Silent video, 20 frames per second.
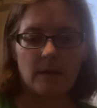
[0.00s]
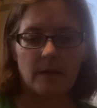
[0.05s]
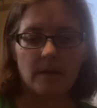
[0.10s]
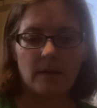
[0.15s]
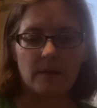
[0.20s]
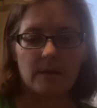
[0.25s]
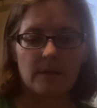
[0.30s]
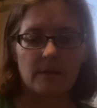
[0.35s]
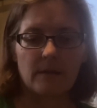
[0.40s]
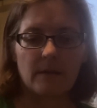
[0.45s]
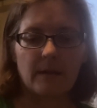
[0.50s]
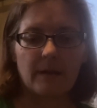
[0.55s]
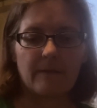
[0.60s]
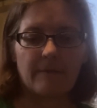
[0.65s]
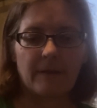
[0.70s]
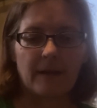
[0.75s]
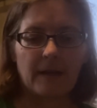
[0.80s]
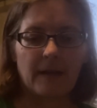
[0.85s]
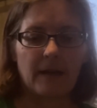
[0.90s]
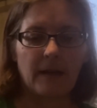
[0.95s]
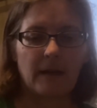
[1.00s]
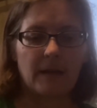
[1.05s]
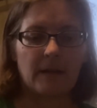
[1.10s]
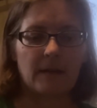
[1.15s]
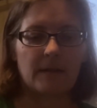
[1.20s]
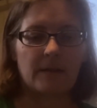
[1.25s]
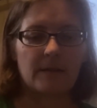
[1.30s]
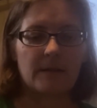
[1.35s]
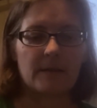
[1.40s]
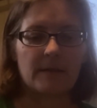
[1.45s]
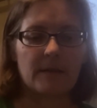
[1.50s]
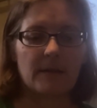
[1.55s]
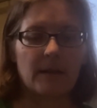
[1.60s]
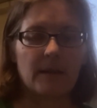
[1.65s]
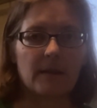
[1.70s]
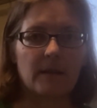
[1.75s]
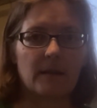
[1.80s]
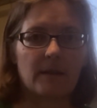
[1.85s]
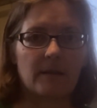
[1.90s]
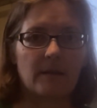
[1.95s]
until they find
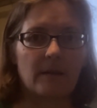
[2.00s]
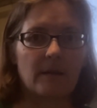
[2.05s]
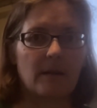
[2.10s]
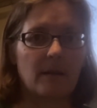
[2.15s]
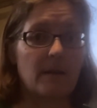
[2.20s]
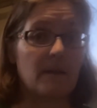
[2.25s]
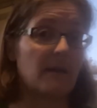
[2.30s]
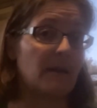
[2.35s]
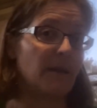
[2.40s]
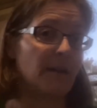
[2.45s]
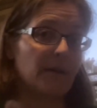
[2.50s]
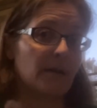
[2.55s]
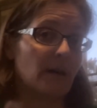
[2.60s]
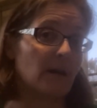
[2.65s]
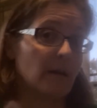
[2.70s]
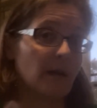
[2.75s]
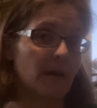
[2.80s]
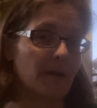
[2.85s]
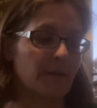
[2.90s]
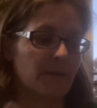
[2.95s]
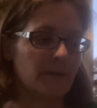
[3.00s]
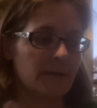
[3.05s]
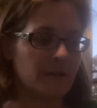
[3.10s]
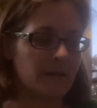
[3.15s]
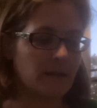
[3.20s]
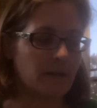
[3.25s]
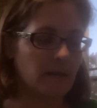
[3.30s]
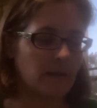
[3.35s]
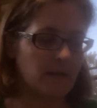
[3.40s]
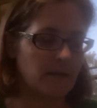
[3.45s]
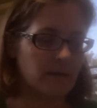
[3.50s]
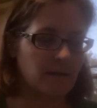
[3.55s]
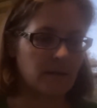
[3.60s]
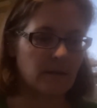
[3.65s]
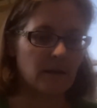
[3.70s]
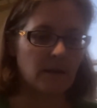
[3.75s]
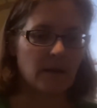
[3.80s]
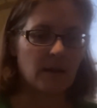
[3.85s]
that there are other cities.